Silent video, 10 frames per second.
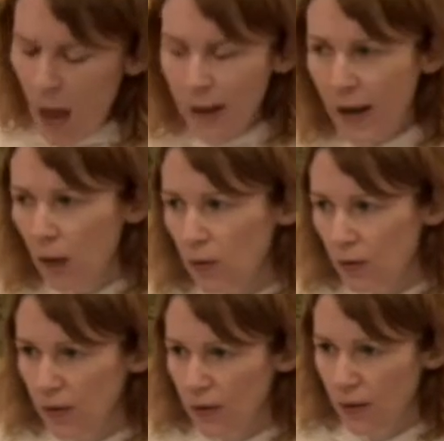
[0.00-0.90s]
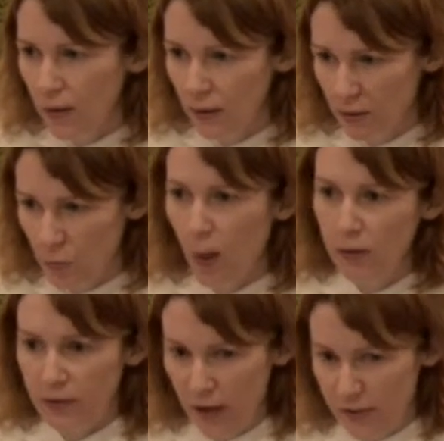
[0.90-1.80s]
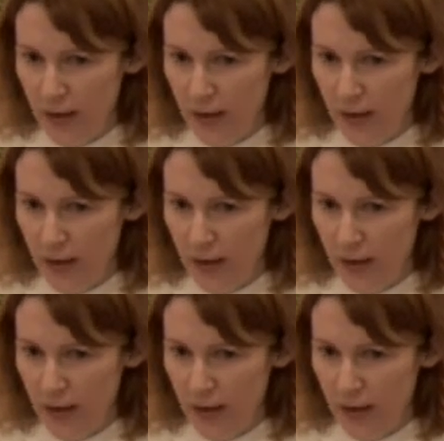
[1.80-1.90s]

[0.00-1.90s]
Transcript: Now, this part does